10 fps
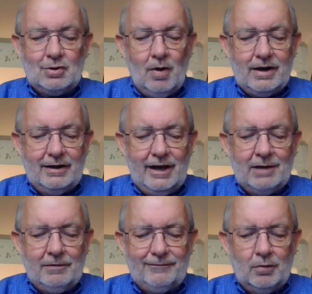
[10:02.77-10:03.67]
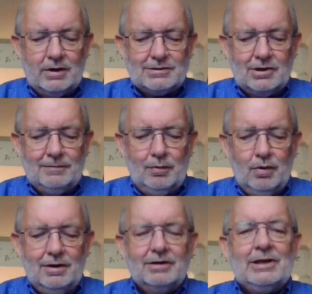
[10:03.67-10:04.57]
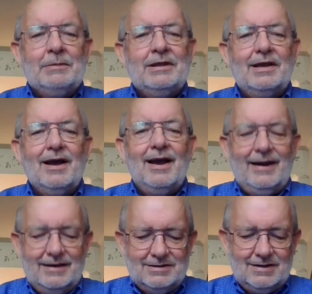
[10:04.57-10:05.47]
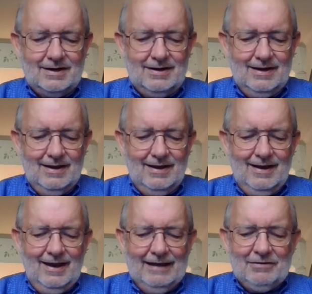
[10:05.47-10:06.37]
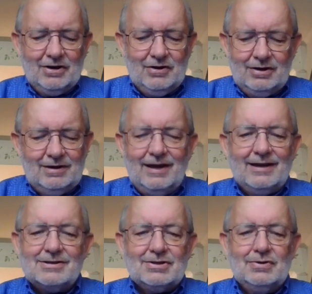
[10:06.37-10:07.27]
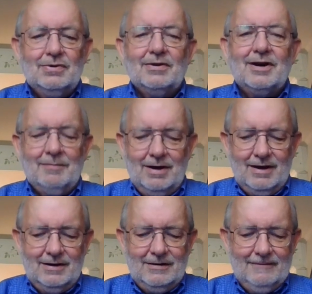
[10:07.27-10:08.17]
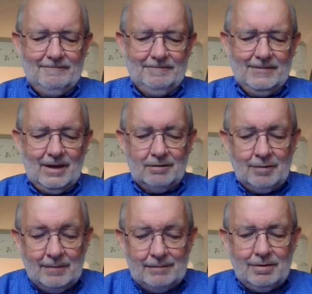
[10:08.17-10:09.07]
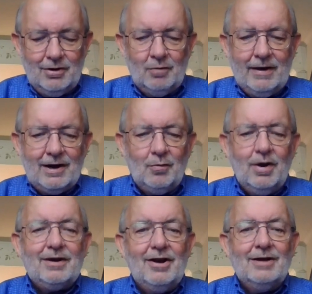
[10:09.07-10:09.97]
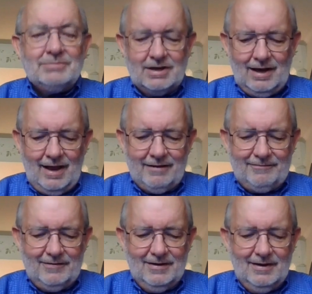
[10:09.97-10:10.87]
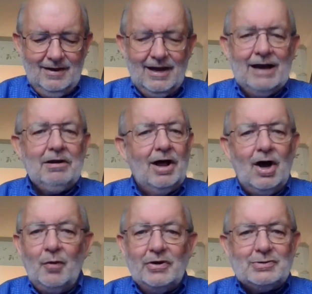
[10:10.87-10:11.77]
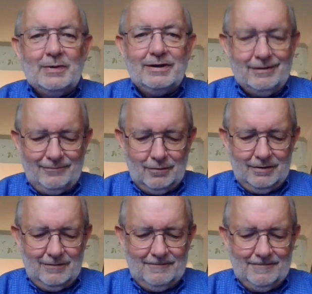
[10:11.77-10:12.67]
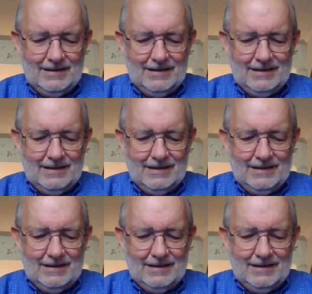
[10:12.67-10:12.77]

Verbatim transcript: squatted down before his little boy, looked him in the eye, and said, Have a good day at school, Armand. And remember, no matter what comes in life, I'll always be there for you.